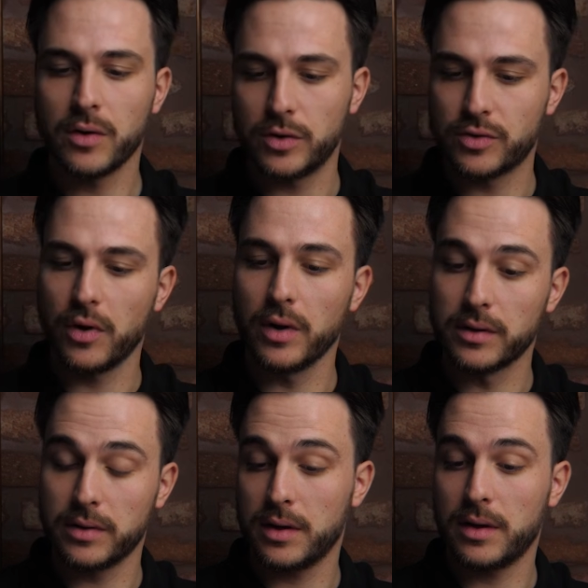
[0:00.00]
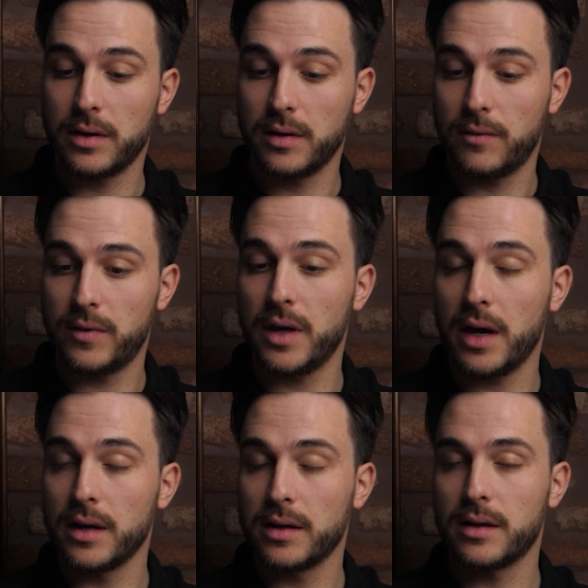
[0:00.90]
controlled via
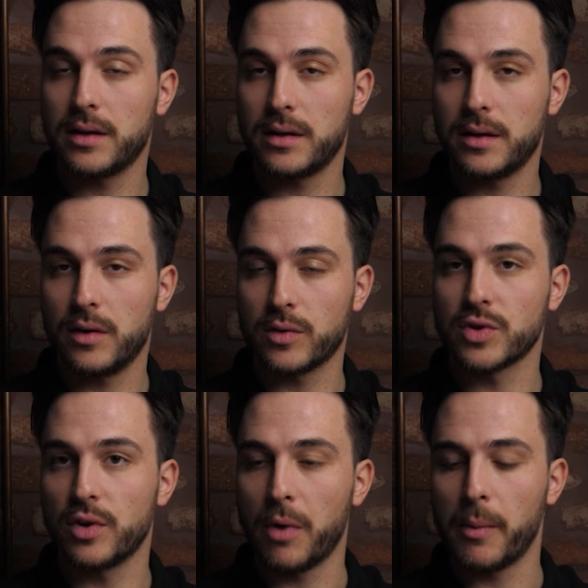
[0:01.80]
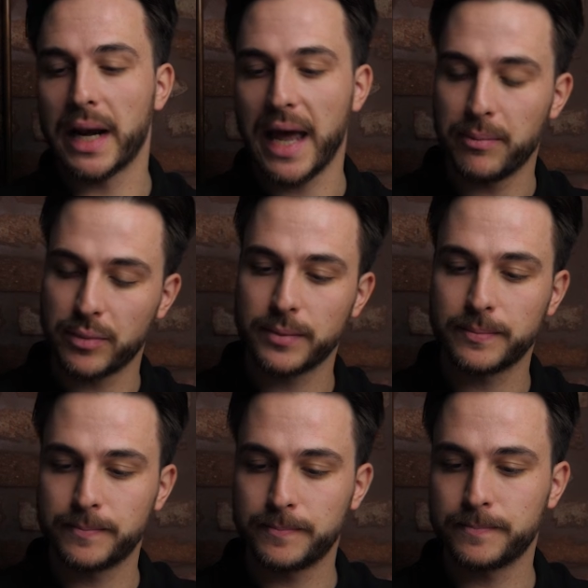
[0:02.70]
Loxone mobile app.
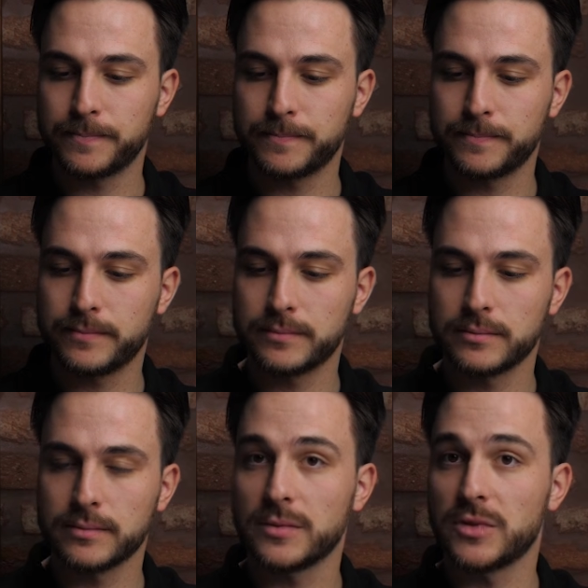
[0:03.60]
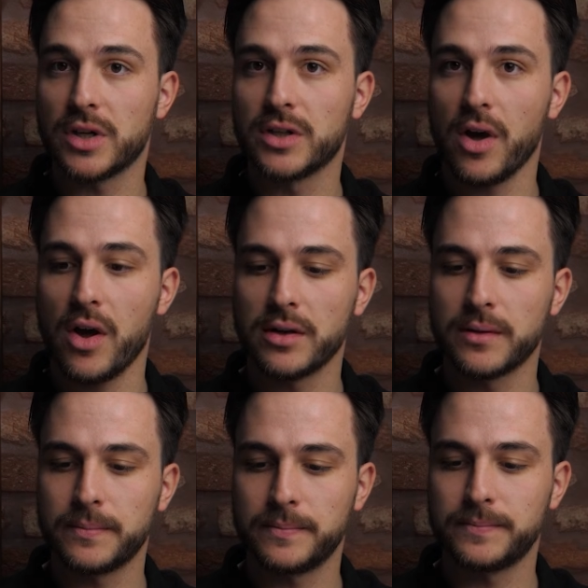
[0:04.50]
Turned on,